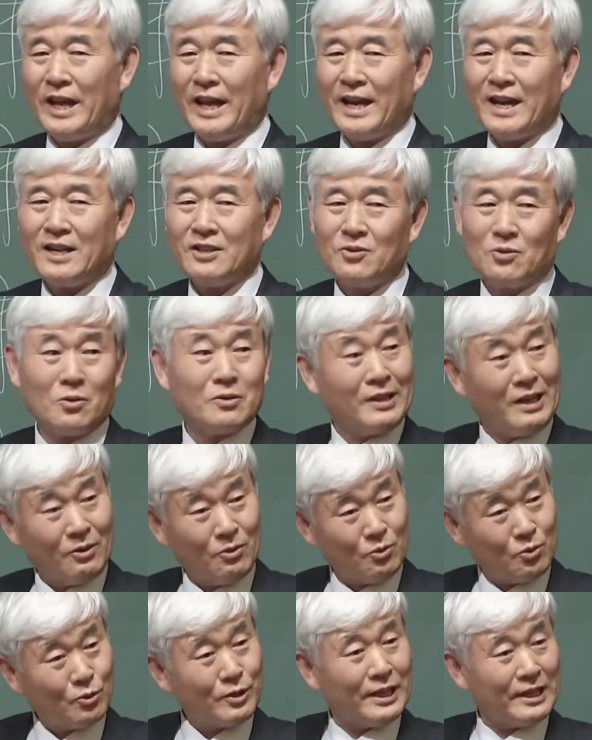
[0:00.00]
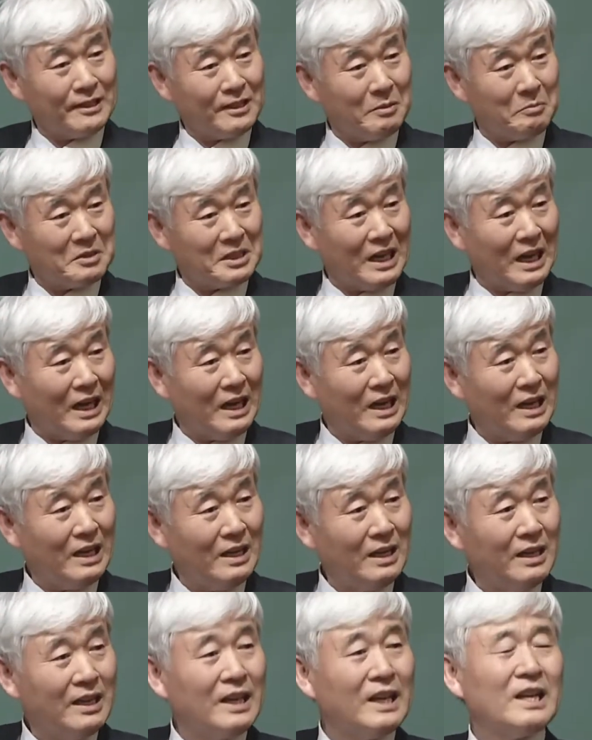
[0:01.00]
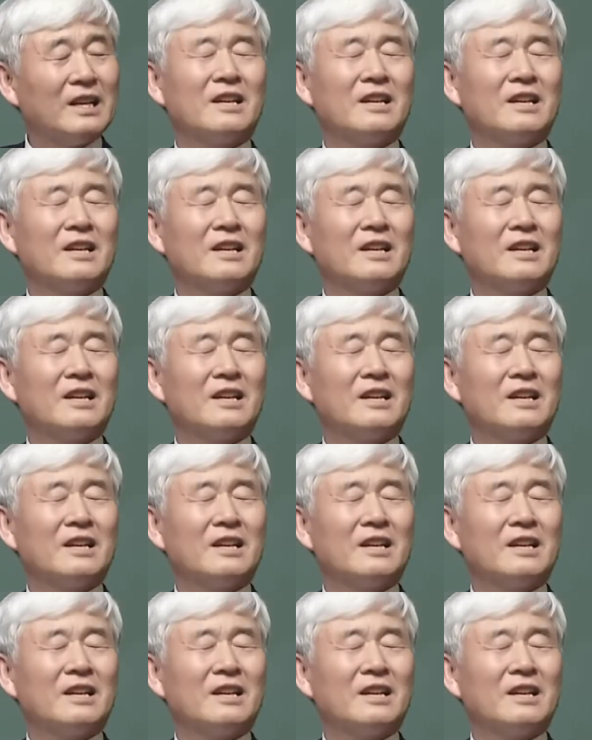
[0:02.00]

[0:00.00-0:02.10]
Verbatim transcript: into 24 traits,